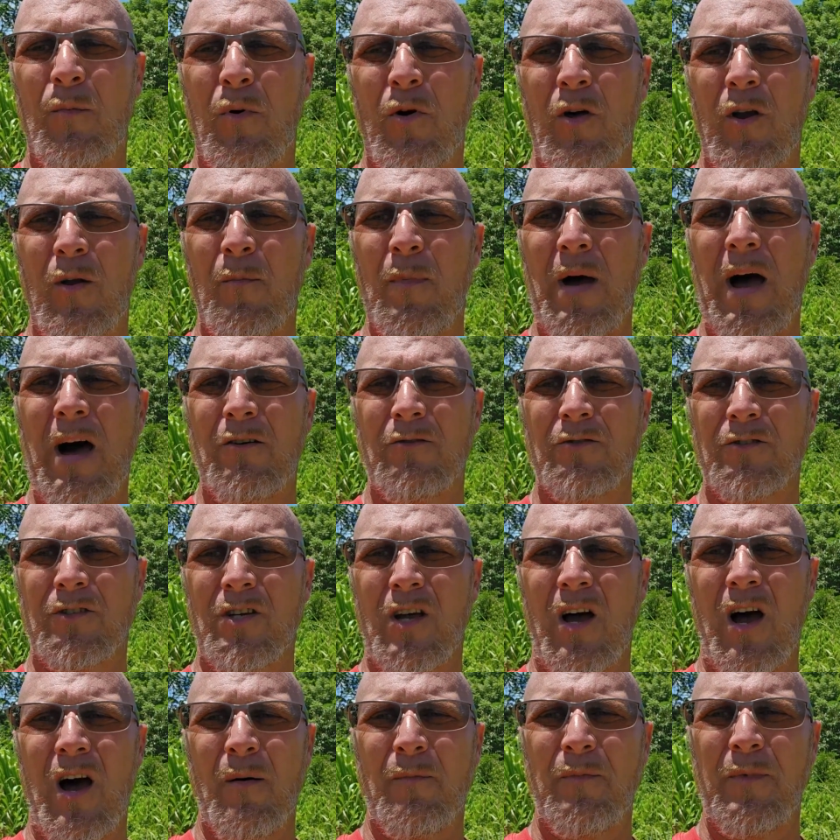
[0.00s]
on a
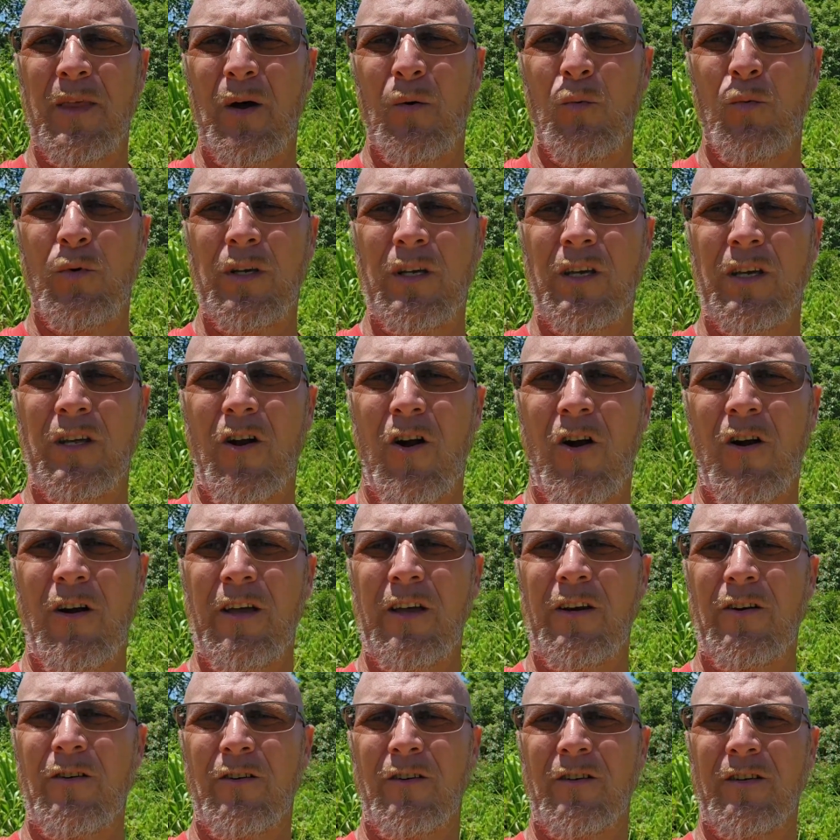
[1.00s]
mountaintop that we get our
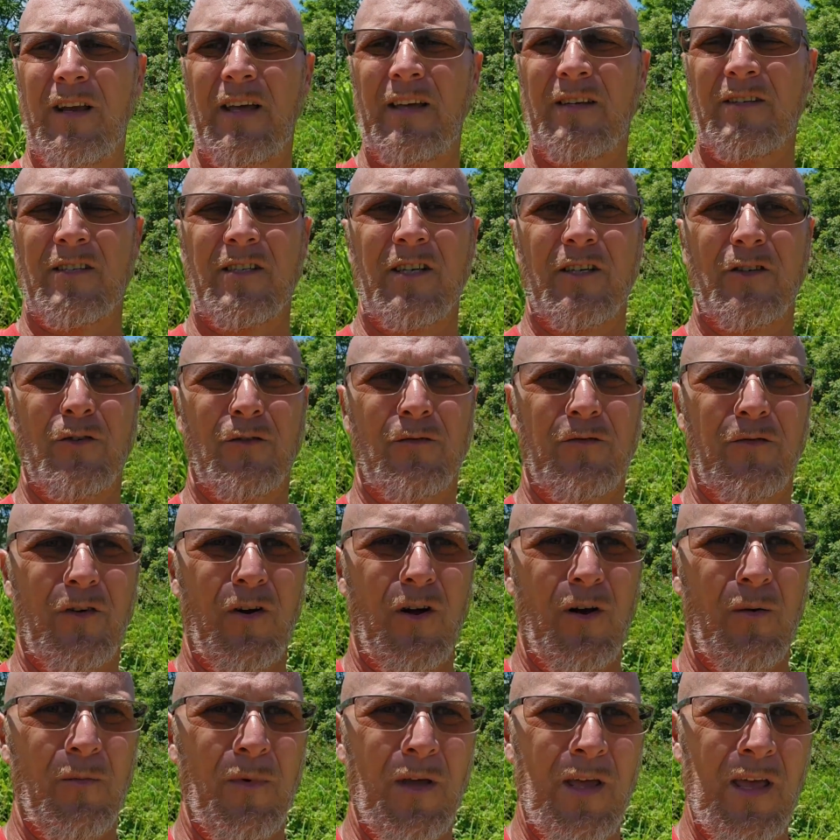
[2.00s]
internet signal
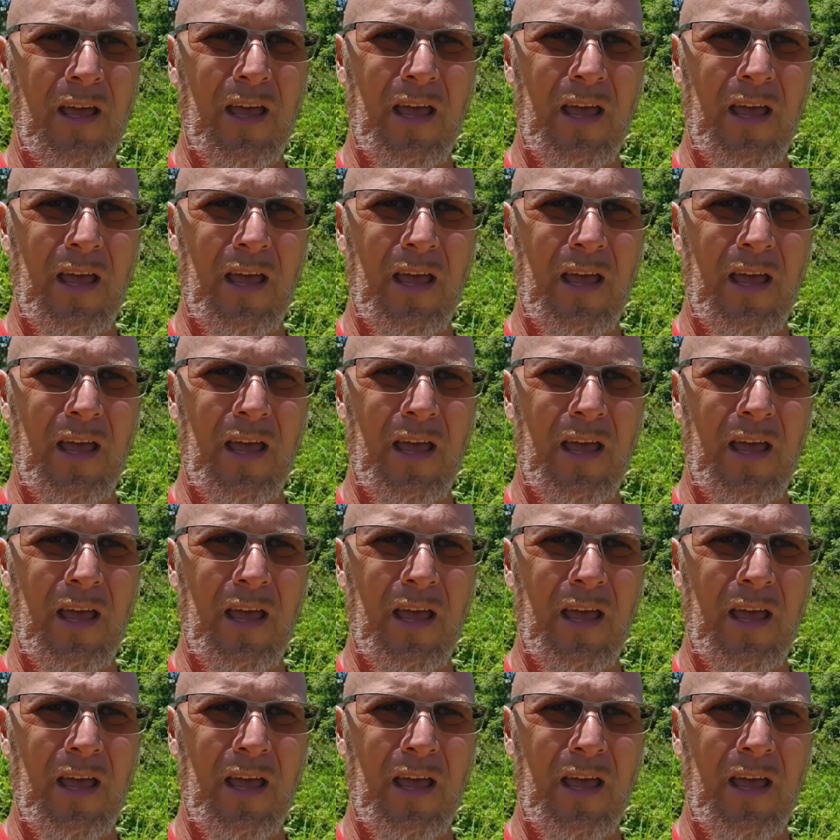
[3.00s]
from.